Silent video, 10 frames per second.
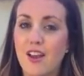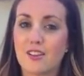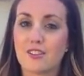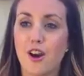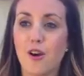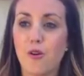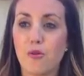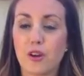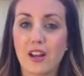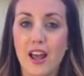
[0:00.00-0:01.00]
So
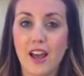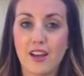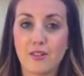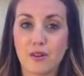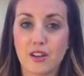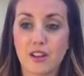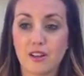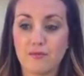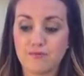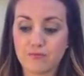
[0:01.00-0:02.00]
we're going
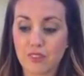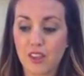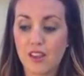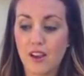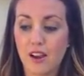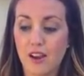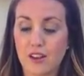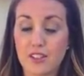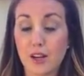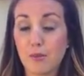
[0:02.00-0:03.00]
to
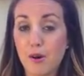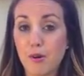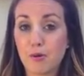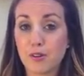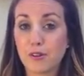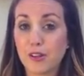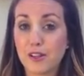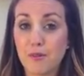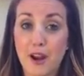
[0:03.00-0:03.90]
talk about what we're doing.